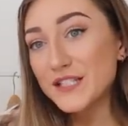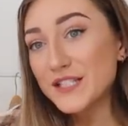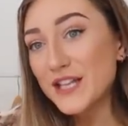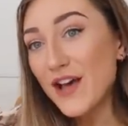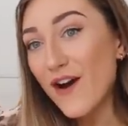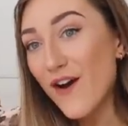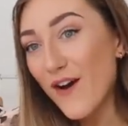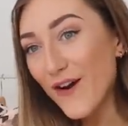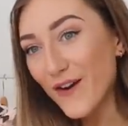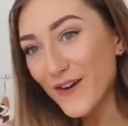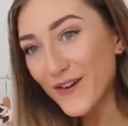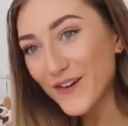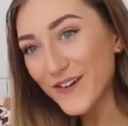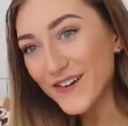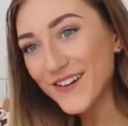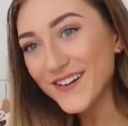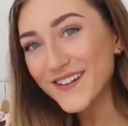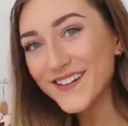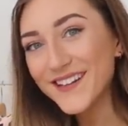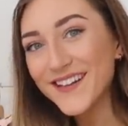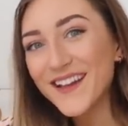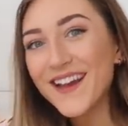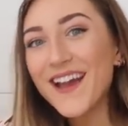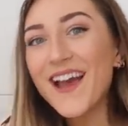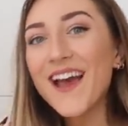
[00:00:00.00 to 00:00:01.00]

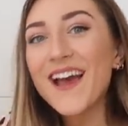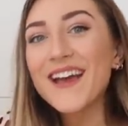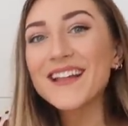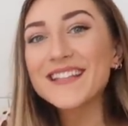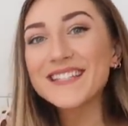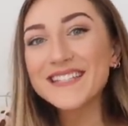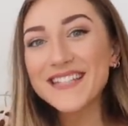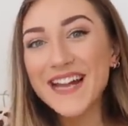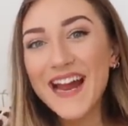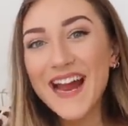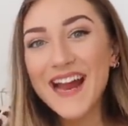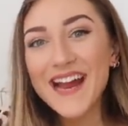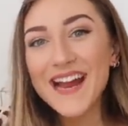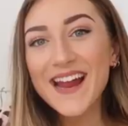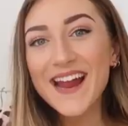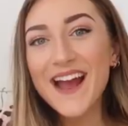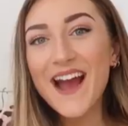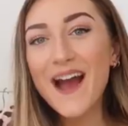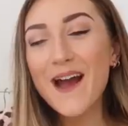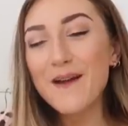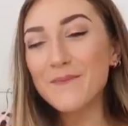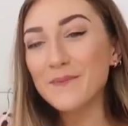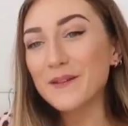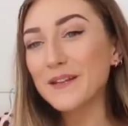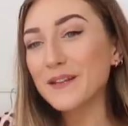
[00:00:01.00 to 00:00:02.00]
So today
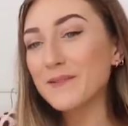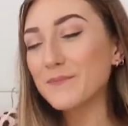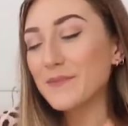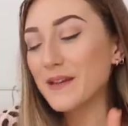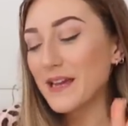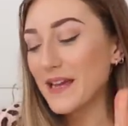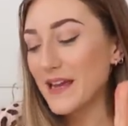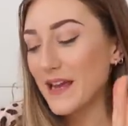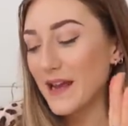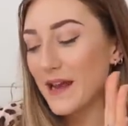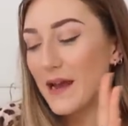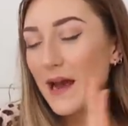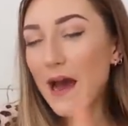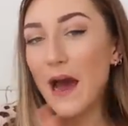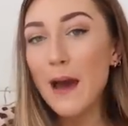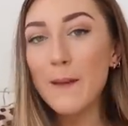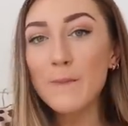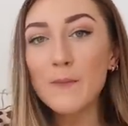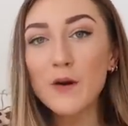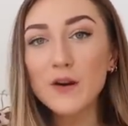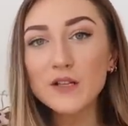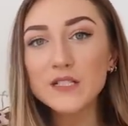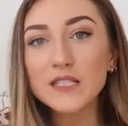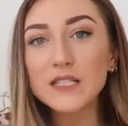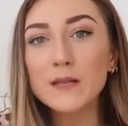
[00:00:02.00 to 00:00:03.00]
I'm gonna be
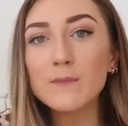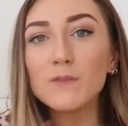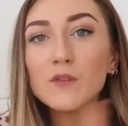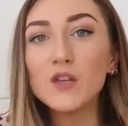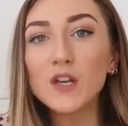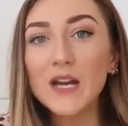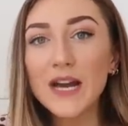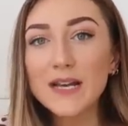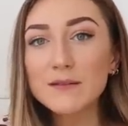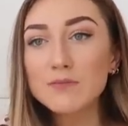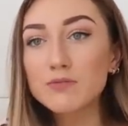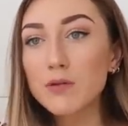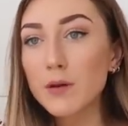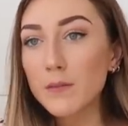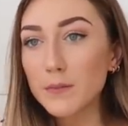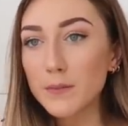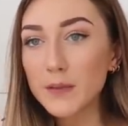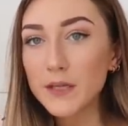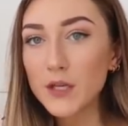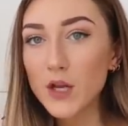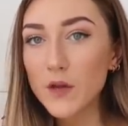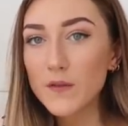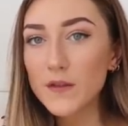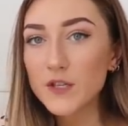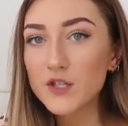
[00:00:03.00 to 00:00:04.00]
unboxing them. You guys
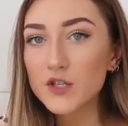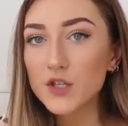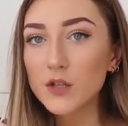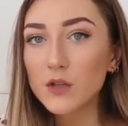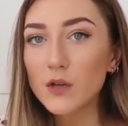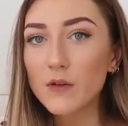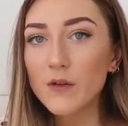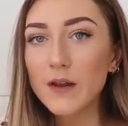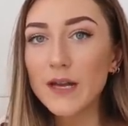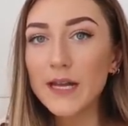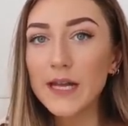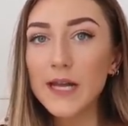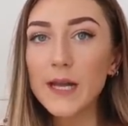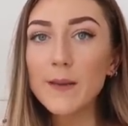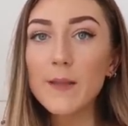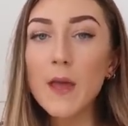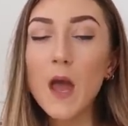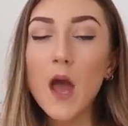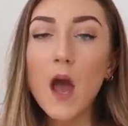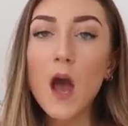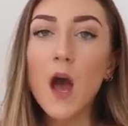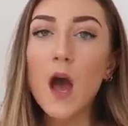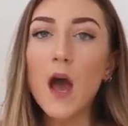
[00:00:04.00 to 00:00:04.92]
probably know the drill already.